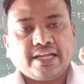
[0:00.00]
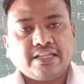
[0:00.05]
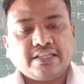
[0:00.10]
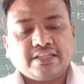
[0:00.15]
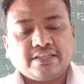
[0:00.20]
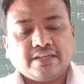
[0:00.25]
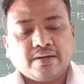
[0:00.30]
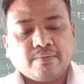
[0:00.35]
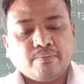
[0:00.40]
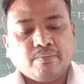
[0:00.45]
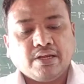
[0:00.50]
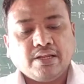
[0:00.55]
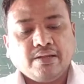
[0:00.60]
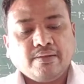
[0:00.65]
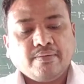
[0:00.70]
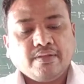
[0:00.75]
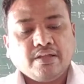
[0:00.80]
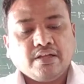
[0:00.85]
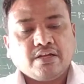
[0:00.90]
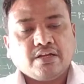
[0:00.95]
and
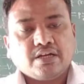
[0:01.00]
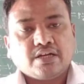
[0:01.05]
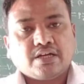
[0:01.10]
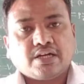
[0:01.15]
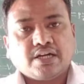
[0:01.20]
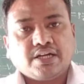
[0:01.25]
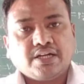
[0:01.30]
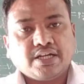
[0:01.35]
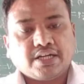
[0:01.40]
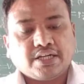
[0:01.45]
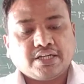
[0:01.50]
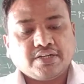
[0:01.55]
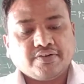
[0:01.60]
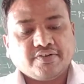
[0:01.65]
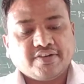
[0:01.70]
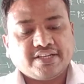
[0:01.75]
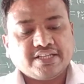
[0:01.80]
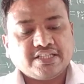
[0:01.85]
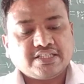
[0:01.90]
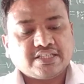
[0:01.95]
thermal
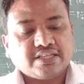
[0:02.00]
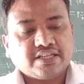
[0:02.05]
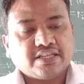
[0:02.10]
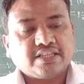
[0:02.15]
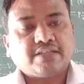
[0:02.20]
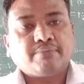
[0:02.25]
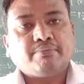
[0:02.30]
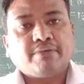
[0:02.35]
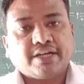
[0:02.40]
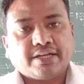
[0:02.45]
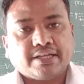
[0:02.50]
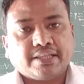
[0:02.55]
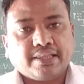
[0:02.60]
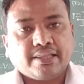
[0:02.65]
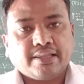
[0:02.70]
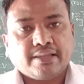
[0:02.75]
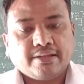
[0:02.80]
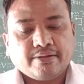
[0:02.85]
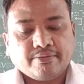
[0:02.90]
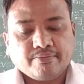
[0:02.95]
conductivities in the metal.
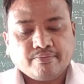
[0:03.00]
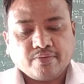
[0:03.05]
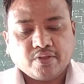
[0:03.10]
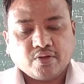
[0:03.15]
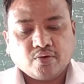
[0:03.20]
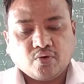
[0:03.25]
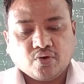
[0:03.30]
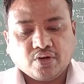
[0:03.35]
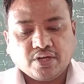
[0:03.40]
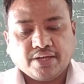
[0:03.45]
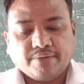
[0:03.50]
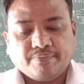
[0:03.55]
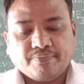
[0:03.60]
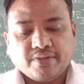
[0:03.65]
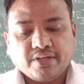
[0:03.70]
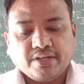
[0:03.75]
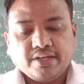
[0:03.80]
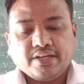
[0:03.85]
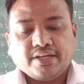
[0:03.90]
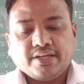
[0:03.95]

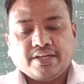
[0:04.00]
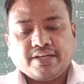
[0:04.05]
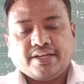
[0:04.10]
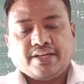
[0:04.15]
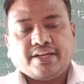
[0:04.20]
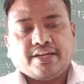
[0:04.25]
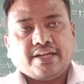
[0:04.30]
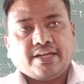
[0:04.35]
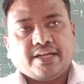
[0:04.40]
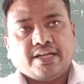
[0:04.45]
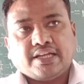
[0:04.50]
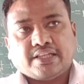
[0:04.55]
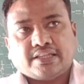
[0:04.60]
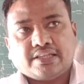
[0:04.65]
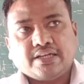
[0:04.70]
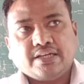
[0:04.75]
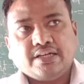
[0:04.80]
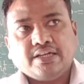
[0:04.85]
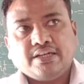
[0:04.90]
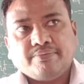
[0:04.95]
Okay.
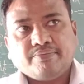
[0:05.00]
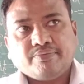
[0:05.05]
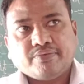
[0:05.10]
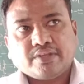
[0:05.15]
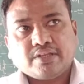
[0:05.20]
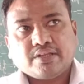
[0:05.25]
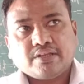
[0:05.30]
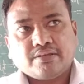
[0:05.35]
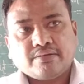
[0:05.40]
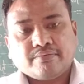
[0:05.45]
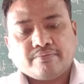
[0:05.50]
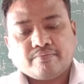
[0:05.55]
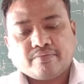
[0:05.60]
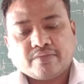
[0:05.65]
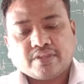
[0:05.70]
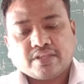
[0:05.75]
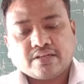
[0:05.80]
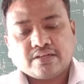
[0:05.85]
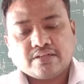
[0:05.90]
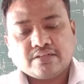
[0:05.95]
Third,
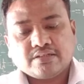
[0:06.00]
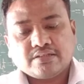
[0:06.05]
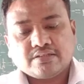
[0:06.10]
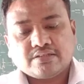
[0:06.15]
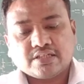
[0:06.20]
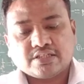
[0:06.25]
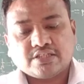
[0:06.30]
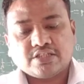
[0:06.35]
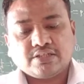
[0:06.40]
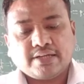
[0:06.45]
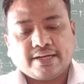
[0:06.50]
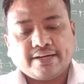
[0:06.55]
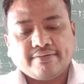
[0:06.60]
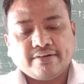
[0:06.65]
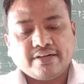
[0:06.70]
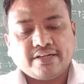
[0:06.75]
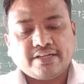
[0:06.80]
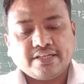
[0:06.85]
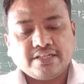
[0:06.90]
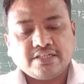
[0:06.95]
success
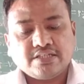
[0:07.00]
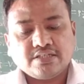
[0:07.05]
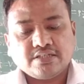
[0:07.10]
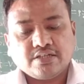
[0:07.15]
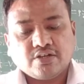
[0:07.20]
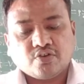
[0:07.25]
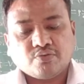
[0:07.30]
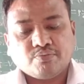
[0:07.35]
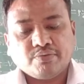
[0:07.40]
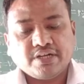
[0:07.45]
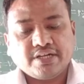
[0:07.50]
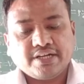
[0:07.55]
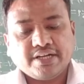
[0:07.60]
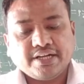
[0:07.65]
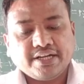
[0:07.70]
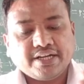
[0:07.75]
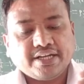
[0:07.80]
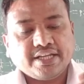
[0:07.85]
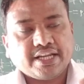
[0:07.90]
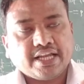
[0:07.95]
advantage, or
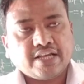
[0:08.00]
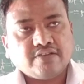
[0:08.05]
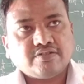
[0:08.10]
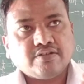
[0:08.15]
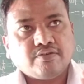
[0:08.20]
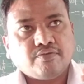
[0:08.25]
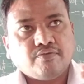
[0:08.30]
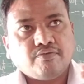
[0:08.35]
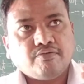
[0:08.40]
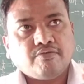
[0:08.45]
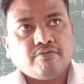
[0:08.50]
it derives the